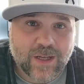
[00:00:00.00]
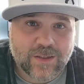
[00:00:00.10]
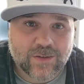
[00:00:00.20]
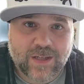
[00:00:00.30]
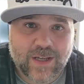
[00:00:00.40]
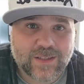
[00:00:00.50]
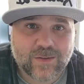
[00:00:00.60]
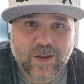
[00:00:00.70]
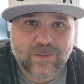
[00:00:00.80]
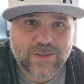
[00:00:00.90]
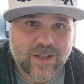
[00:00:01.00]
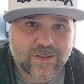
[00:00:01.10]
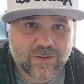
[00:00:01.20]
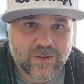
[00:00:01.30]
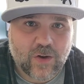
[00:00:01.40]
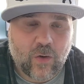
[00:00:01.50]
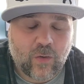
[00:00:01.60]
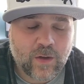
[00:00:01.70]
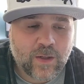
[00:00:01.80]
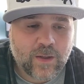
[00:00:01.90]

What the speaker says: the answer is yes, sometimes the answer is no.